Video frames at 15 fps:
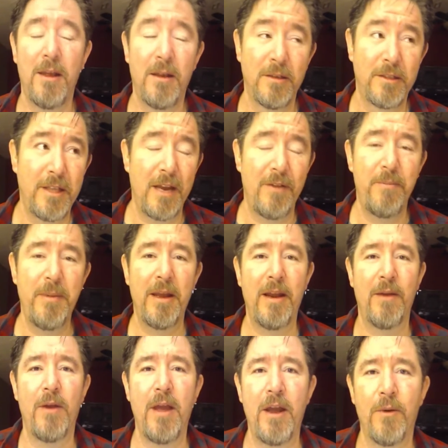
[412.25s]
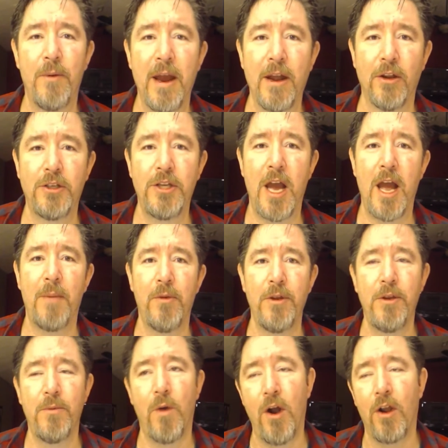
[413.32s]
Instead of being at a regular job, when
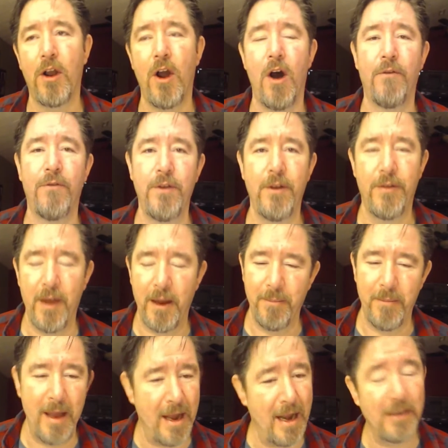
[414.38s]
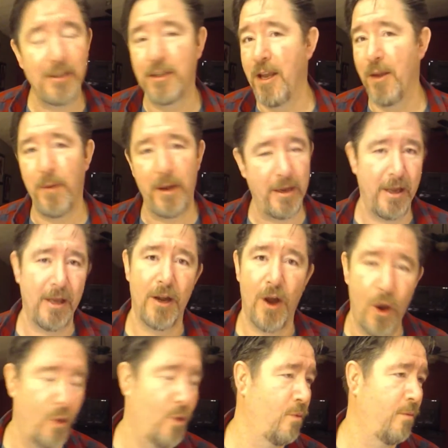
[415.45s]
you walk off and you think, man, I just can't wait to get
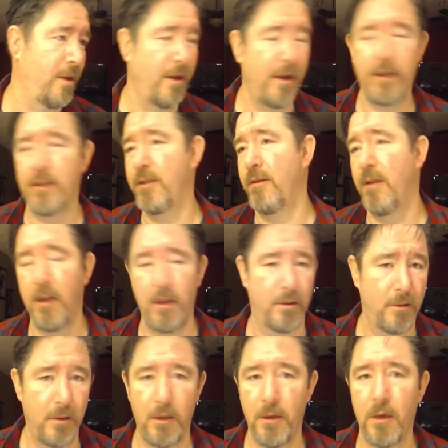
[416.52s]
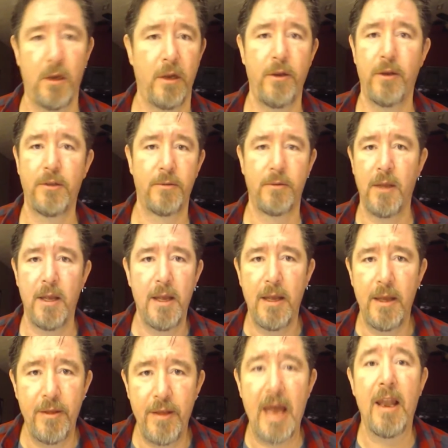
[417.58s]
home, and this, it's
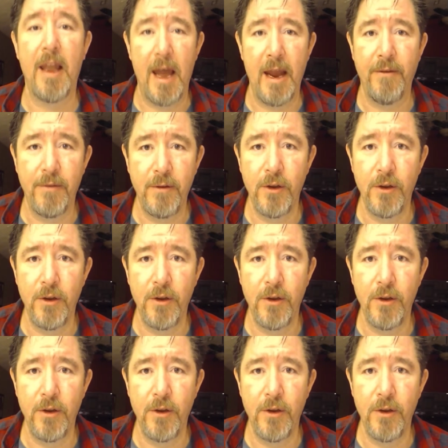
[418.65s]
that life.